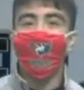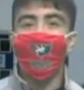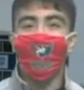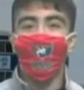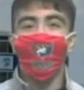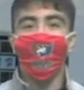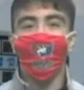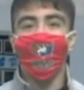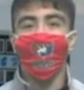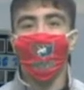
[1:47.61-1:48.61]
Hot Dogs
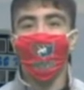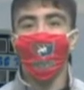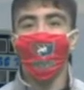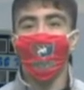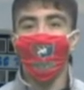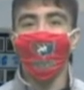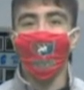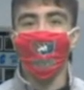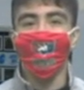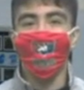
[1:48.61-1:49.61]
will take on
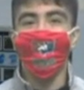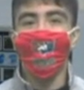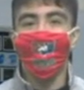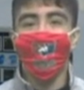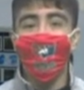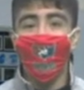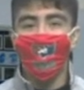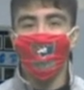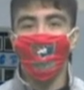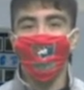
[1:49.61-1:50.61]
Greencastle. Their match
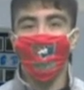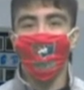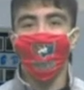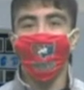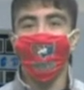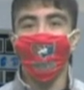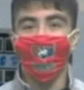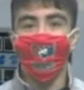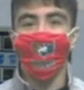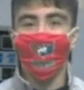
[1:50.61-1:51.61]
is also on
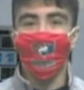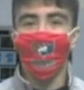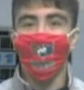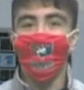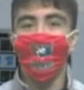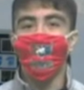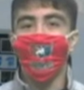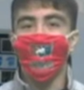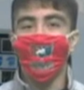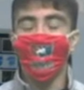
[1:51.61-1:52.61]
October 6th, but
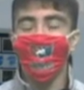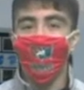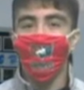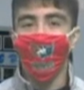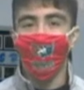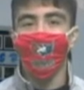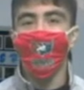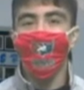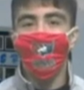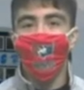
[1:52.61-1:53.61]
at 7 p.m.
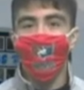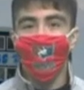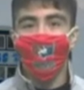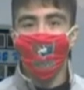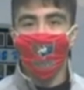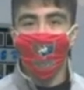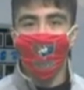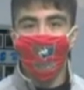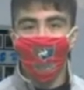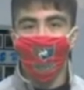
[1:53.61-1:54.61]
Make sure to go
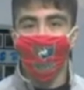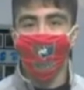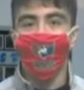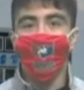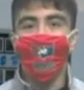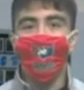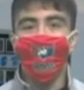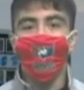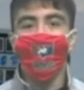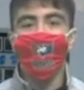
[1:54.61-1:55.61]
and support.
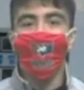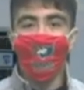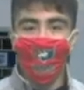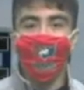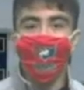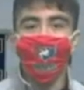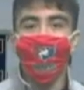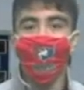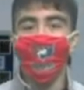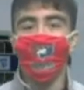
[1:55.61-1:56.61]
That's it for
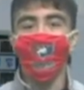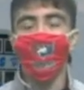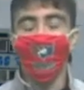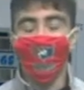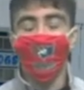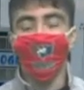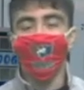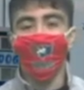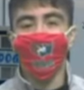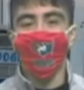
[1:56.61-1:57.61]
sports. Now back to your
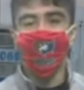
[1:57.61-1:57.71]
host.